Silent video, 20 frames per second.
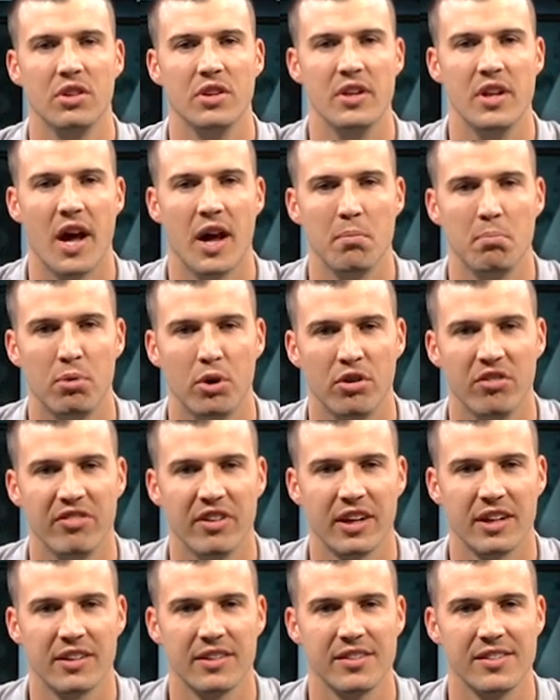not
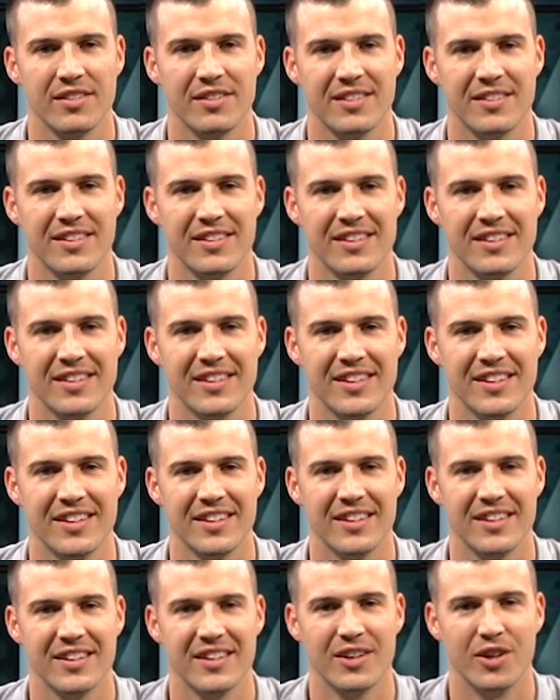perfect.
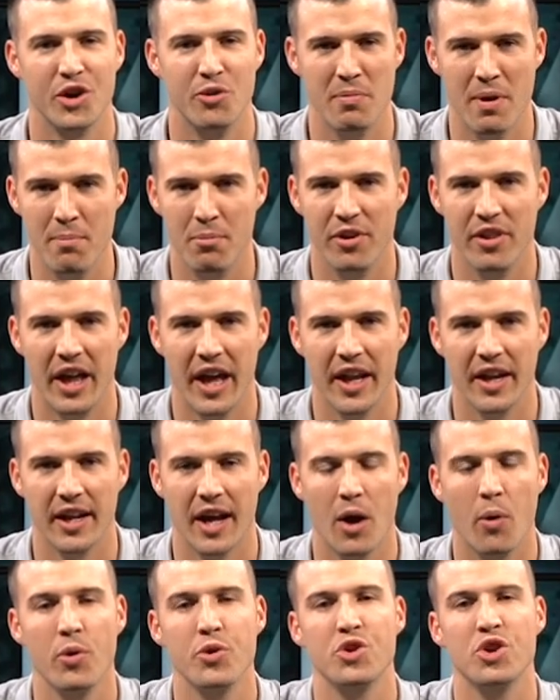Remember that.
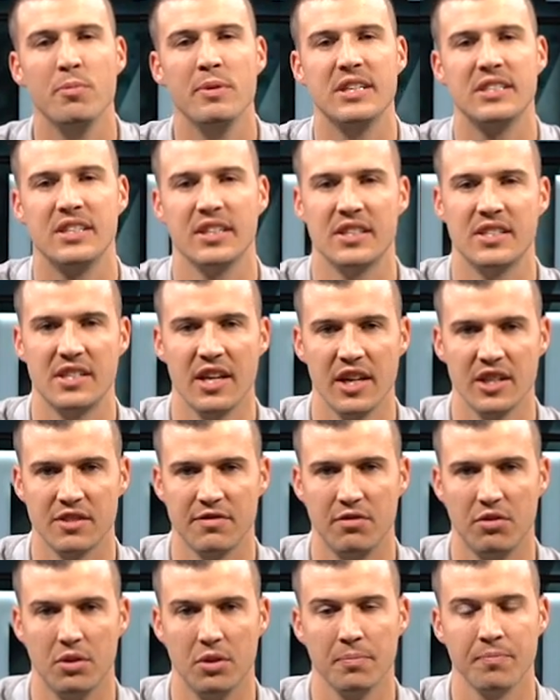I want you to be
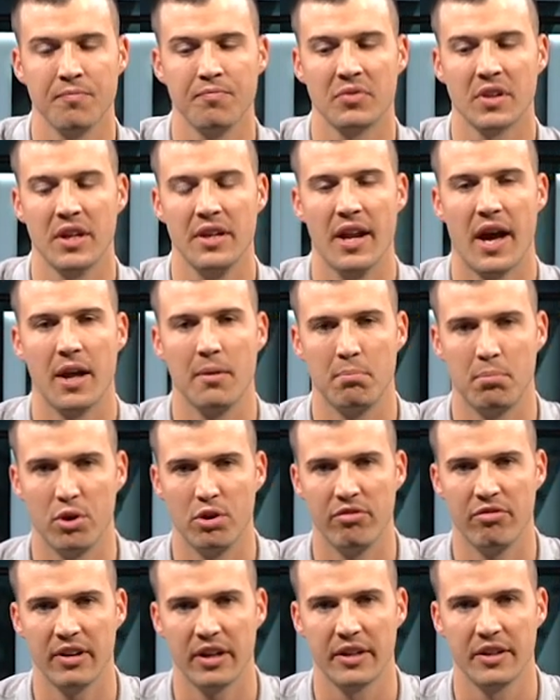successful, not
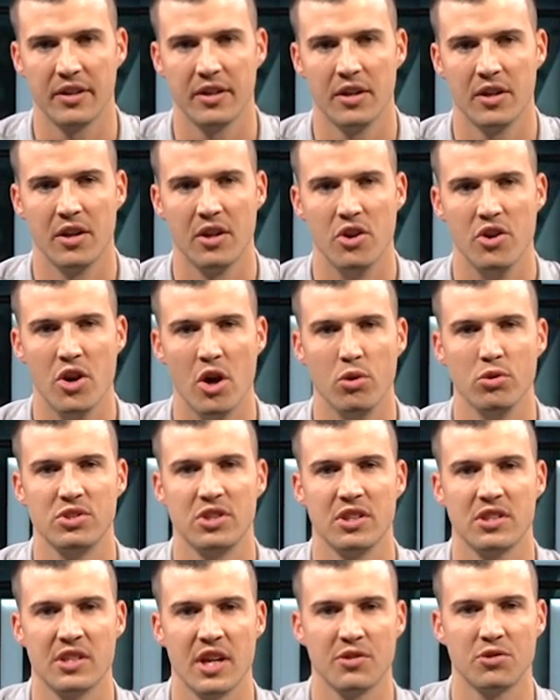perfect. No
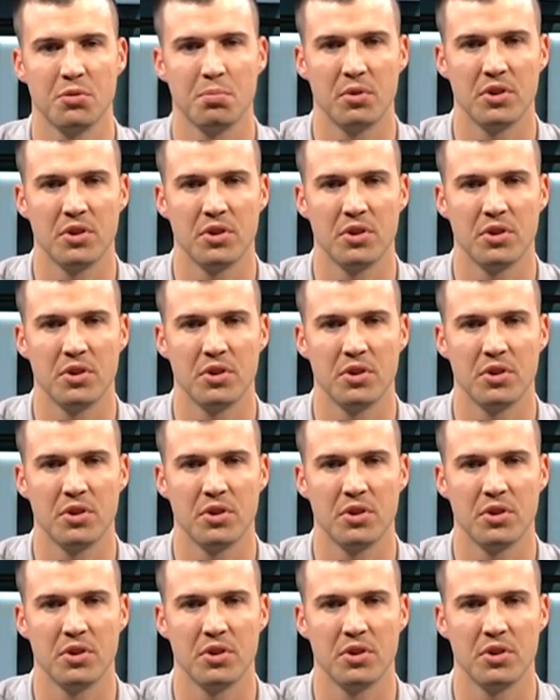successful